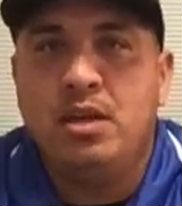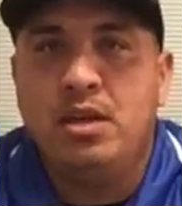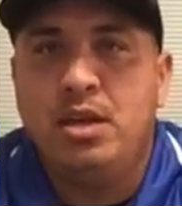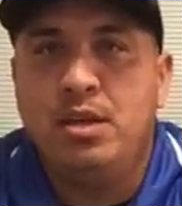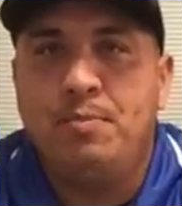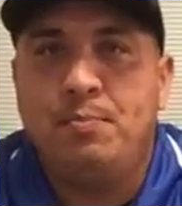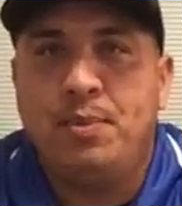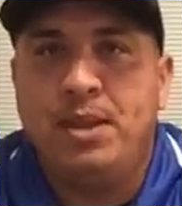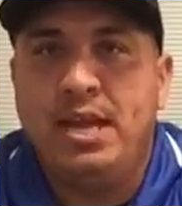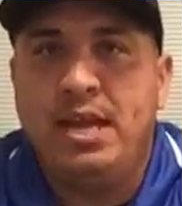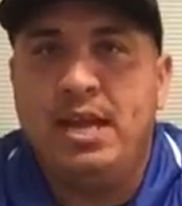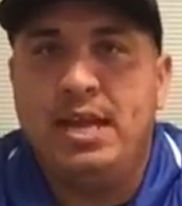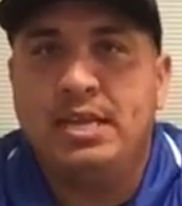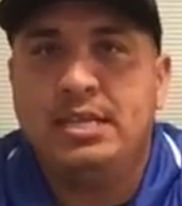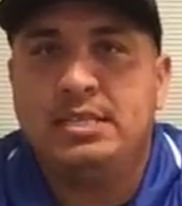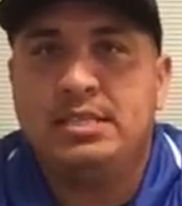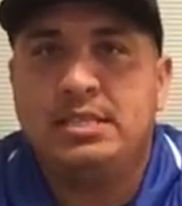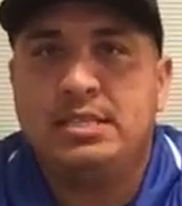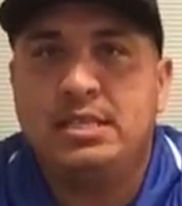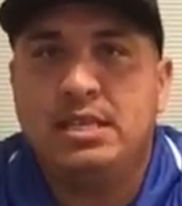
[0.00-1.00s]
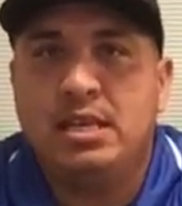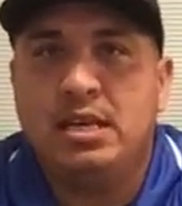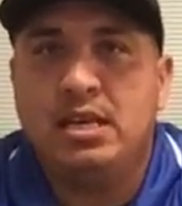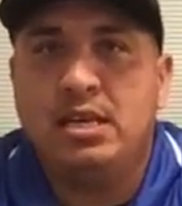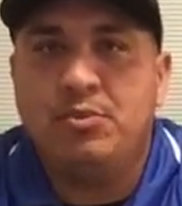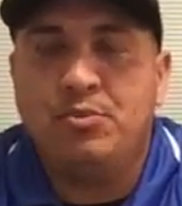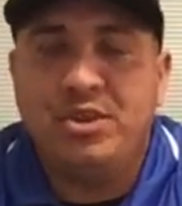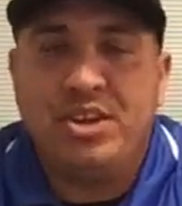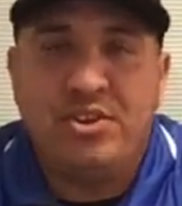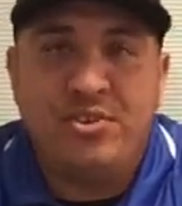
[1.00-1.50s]
he plays
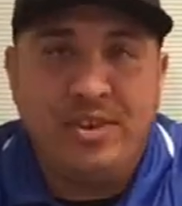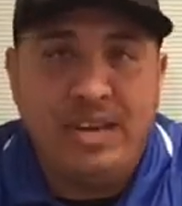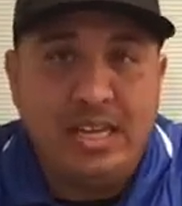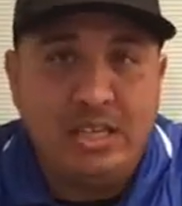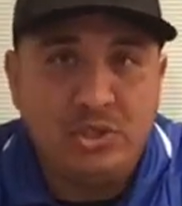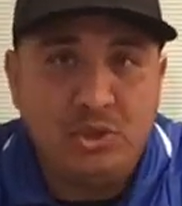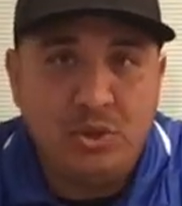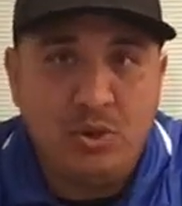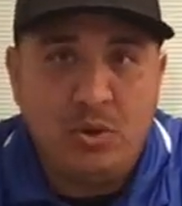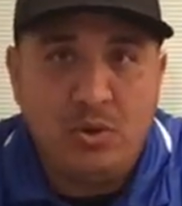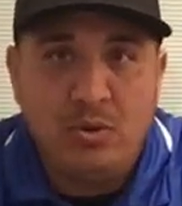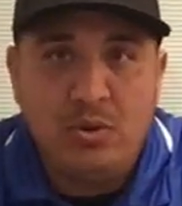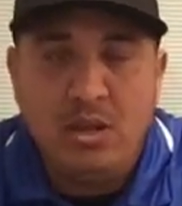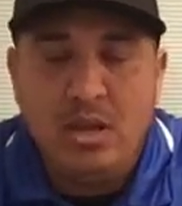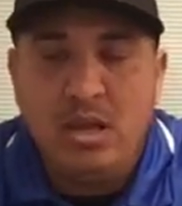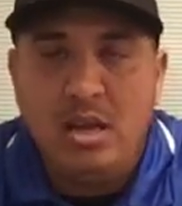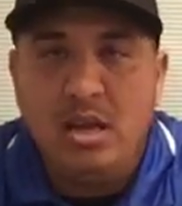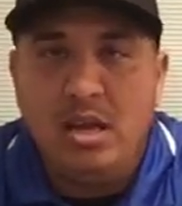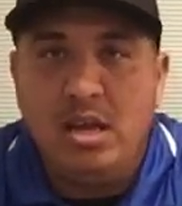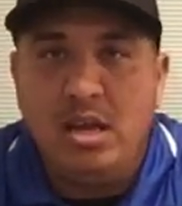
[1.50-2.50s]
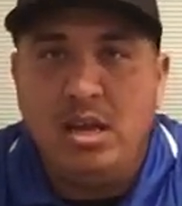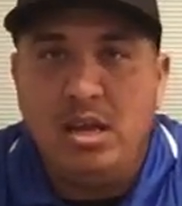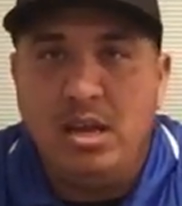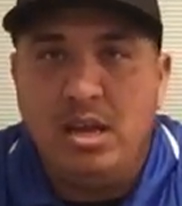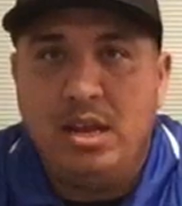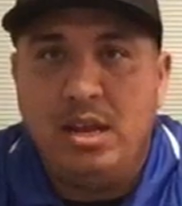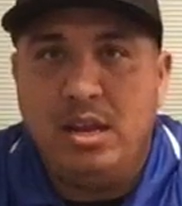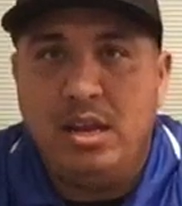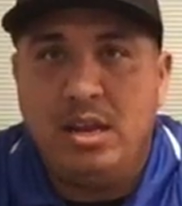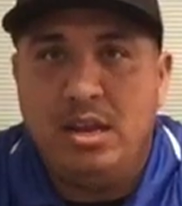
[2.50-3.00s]
recreational,
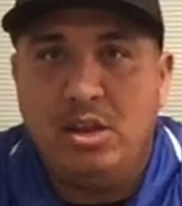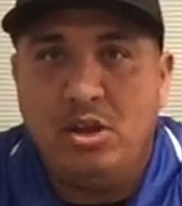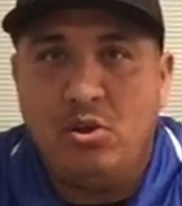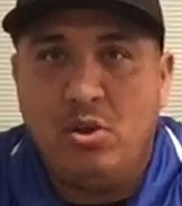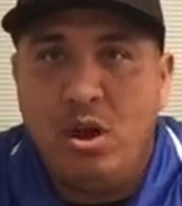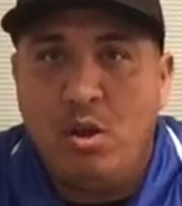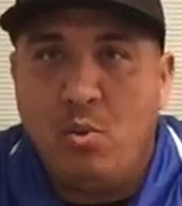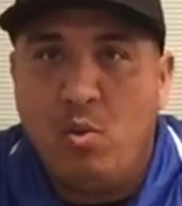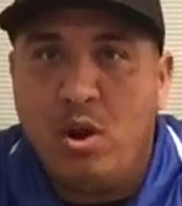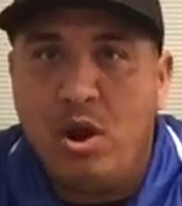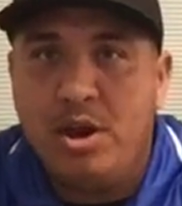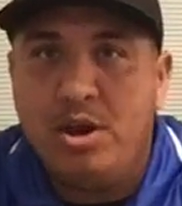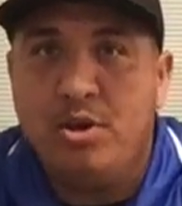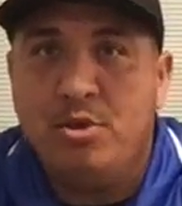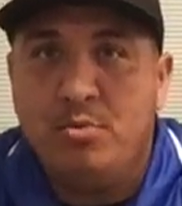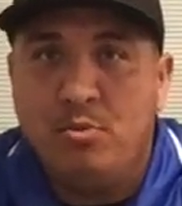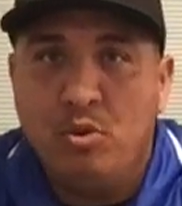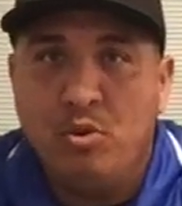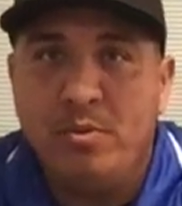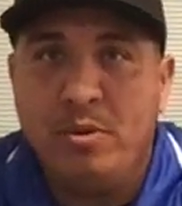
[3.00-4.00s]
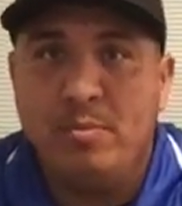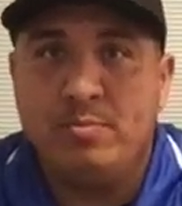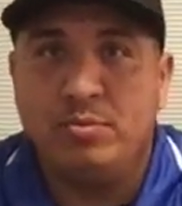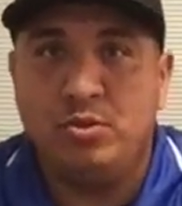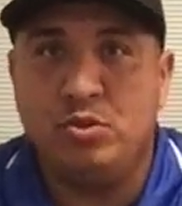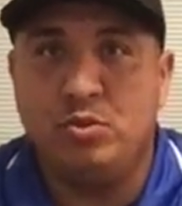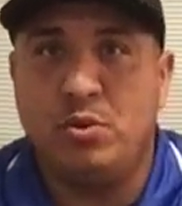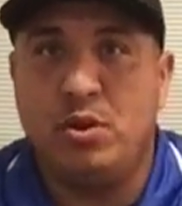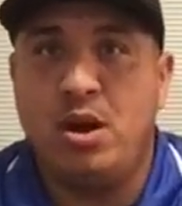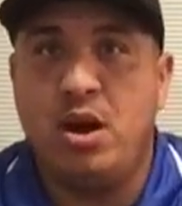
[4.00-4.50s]
and I wanted to move him
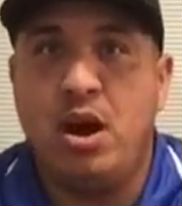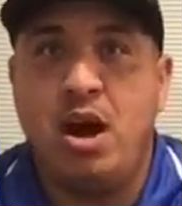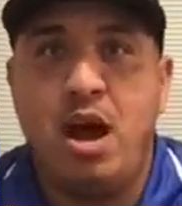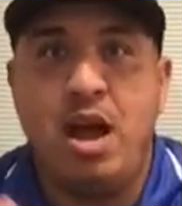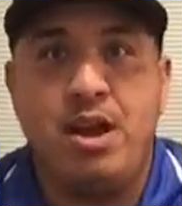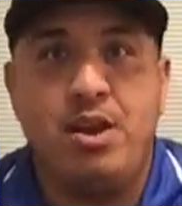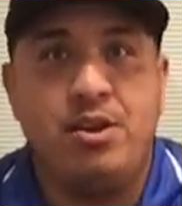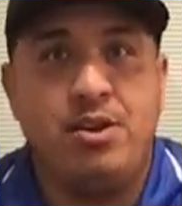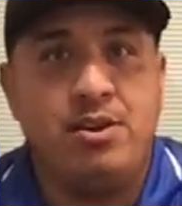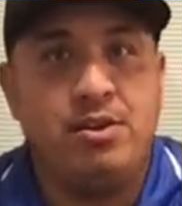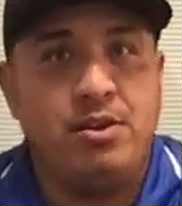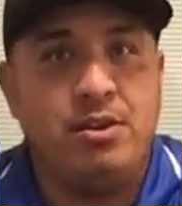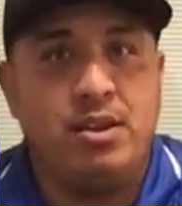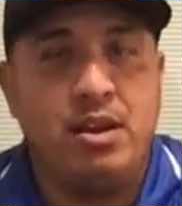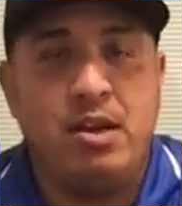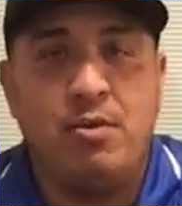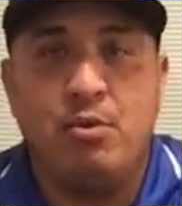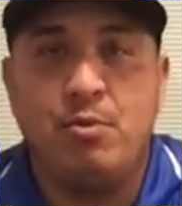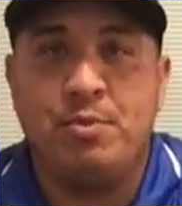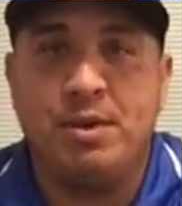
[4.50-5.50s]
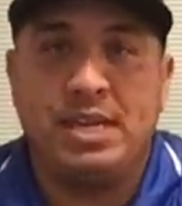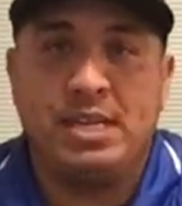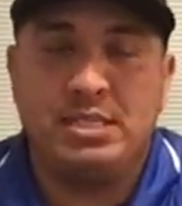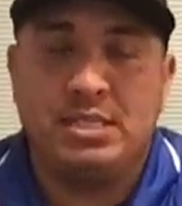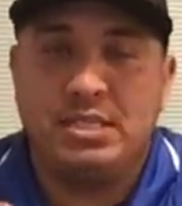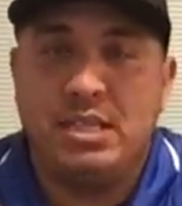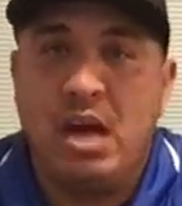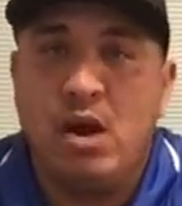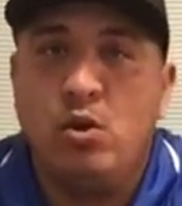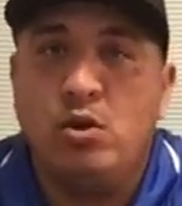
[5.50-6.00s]
to a higher level
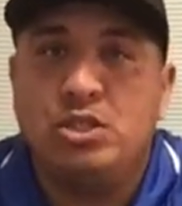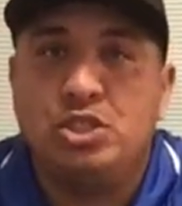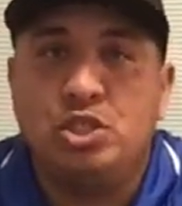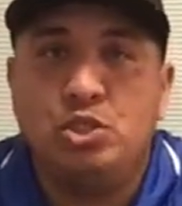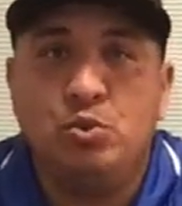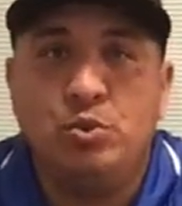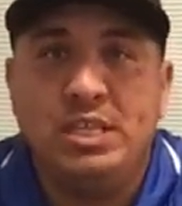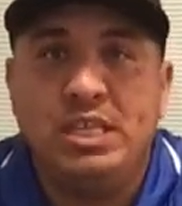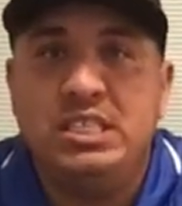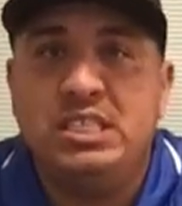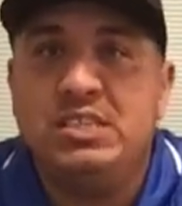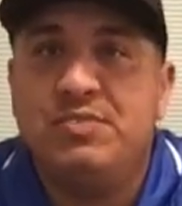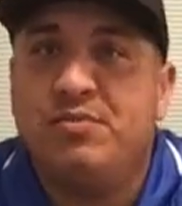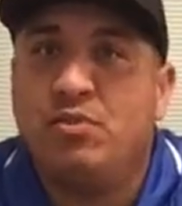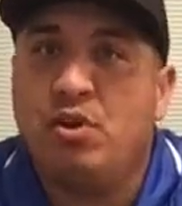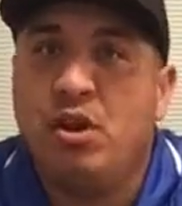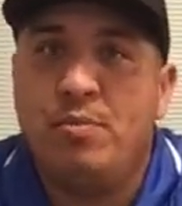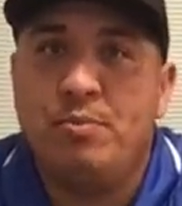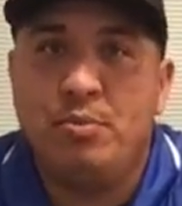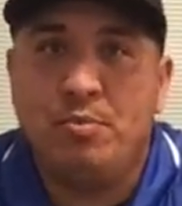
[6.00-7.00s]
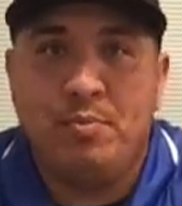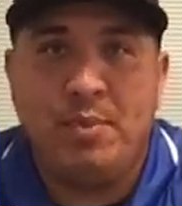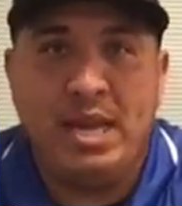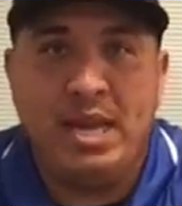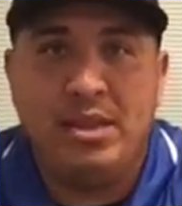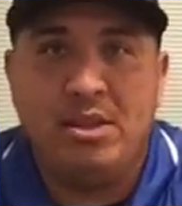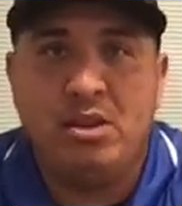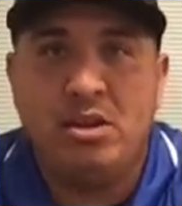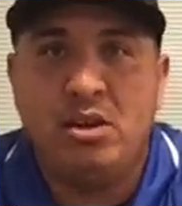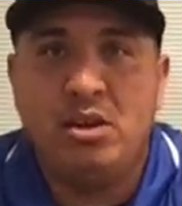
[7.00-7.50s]
because now it's too easy for him to
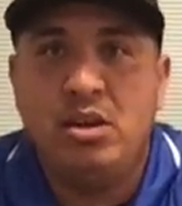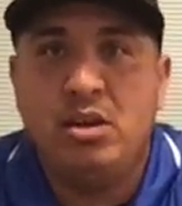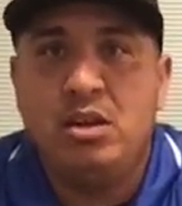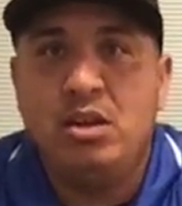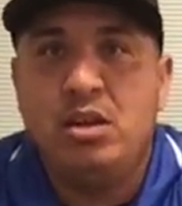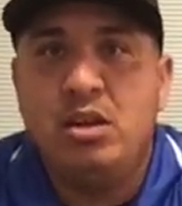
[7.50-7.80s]
play there.